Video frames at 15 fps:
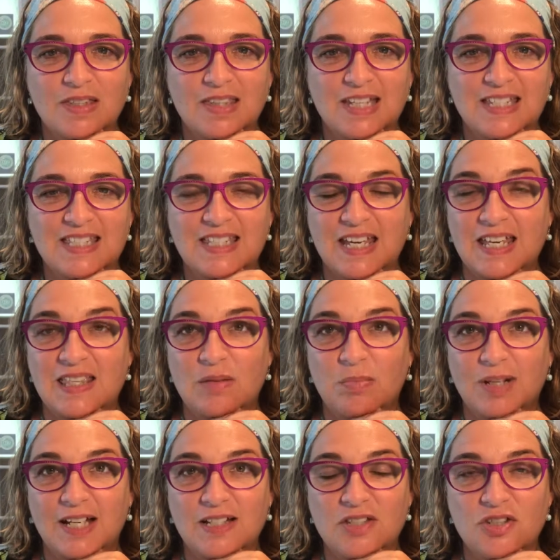they stay in the
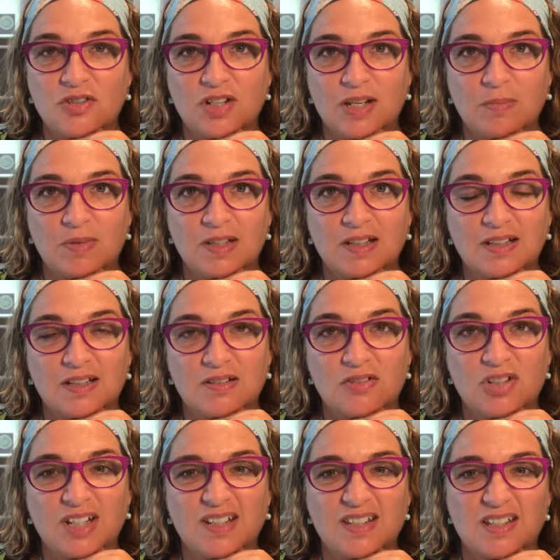bloodstream, and it can
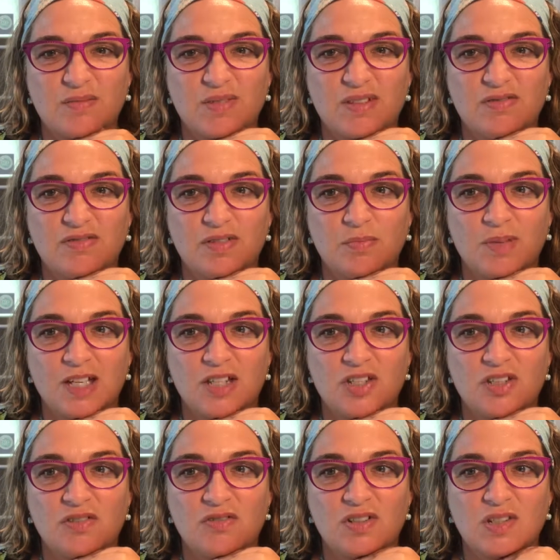trigger some
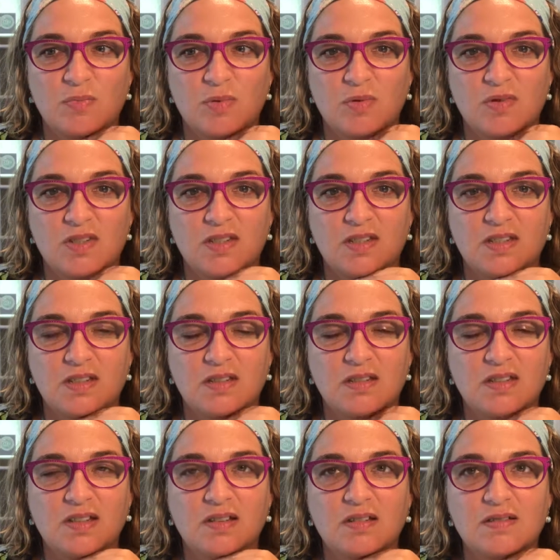inflammation responses,
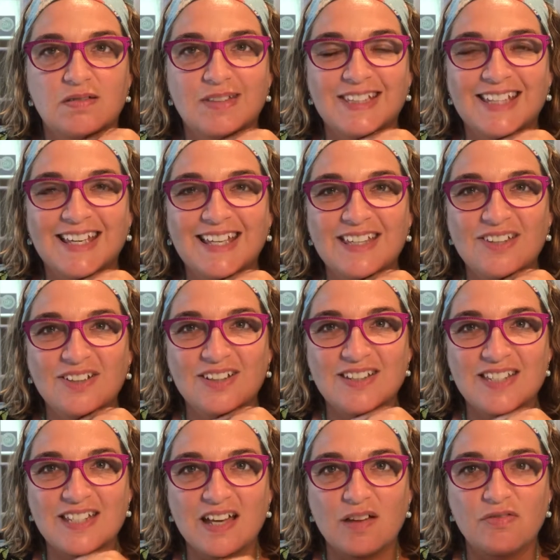and you can
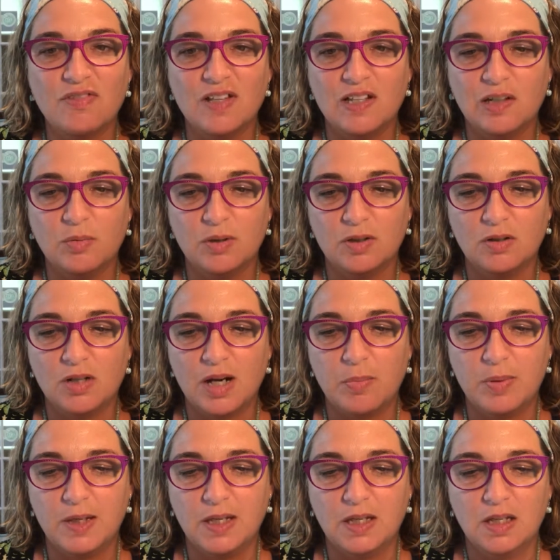start feeling a bit
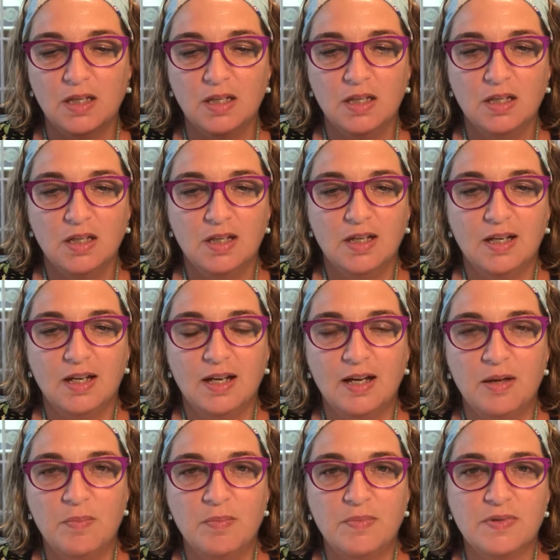crappy.
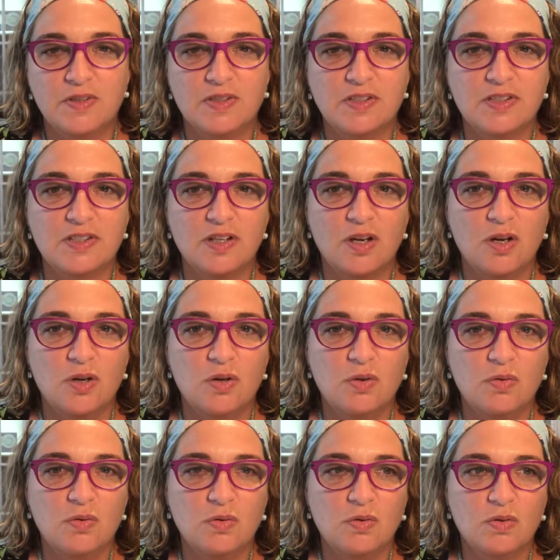So
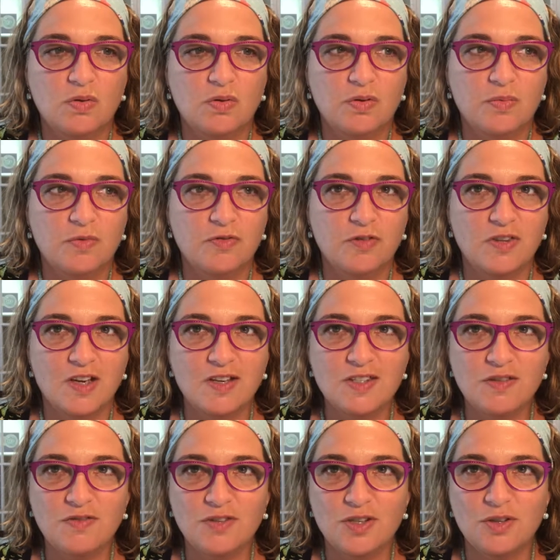for those
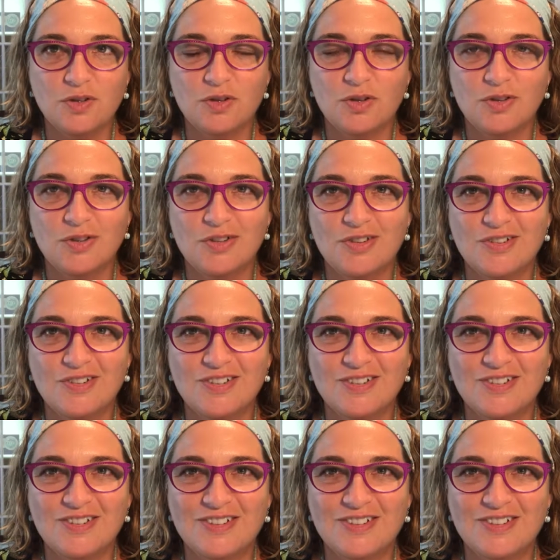of you who